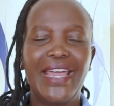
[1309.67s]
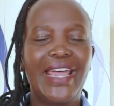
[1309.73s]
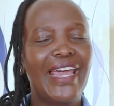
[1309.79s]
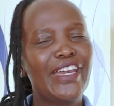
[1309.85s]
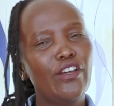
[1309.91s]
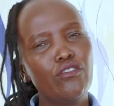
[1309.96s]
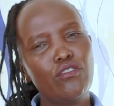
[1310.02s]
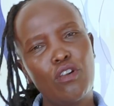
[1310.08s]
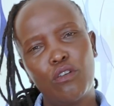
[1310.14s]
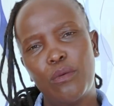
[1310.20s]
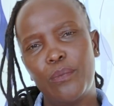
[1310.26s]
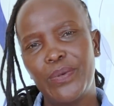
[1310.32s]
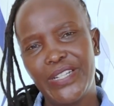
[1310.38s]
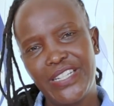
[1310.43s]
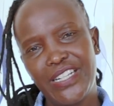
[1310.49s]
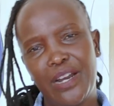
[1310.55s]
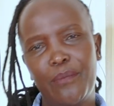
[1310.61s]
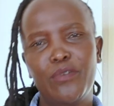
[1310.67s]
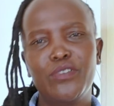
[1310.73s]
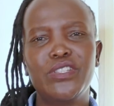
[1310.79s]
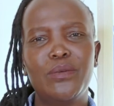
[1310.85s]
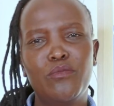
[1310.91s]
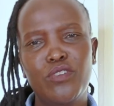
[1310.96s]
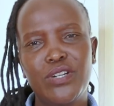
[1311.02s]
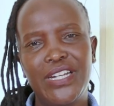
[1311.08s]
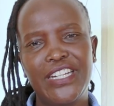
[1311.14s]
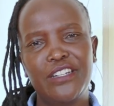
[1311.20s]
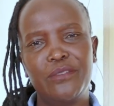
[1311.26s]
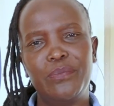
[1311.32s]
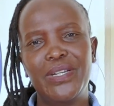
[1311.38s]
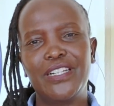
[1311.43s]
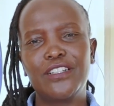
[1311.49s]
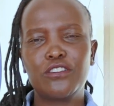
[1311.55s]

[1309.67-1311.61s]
And now you're complaining about the moonlight bill.